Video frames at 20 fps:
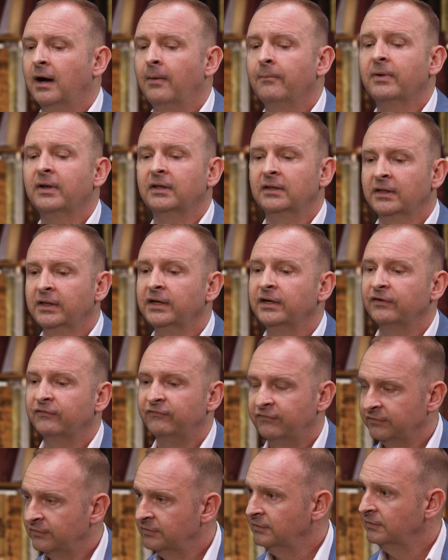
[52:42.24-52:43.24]
I'm going to
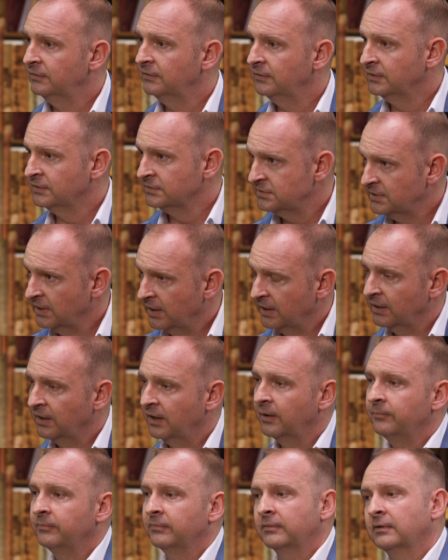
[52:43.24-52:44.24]
live instead.
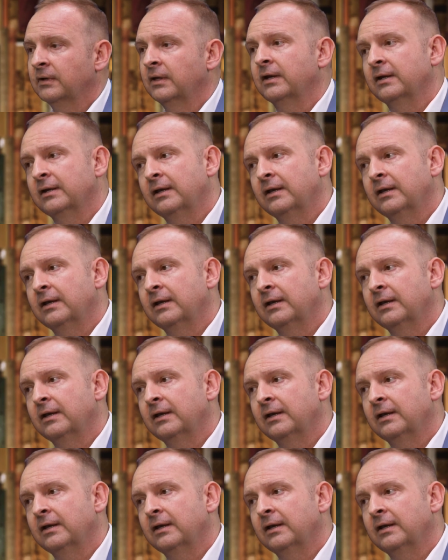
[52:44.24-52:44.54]
I'm going to